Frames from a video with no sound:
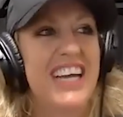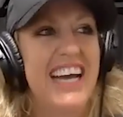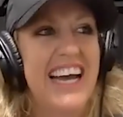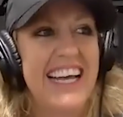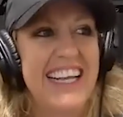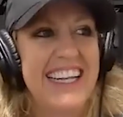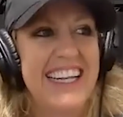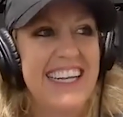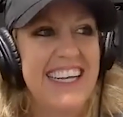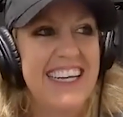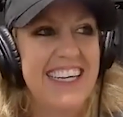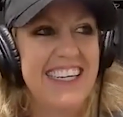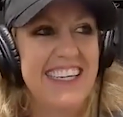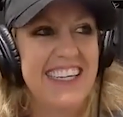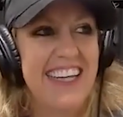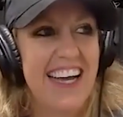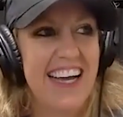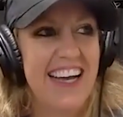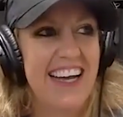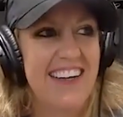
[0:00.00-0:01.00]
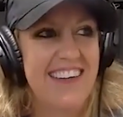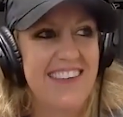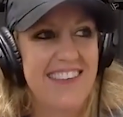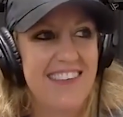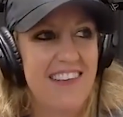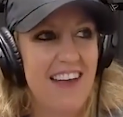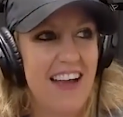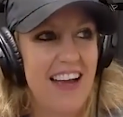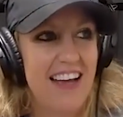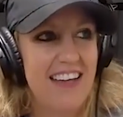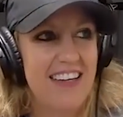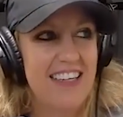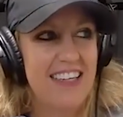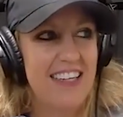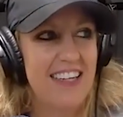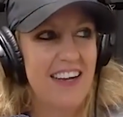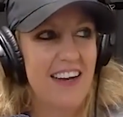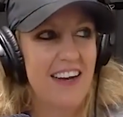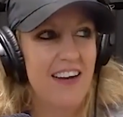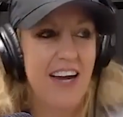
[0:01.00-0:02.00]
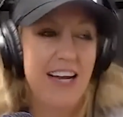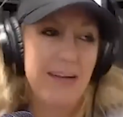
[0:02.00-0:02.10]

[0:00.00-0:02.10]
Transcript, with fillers: and um, it had sat in there.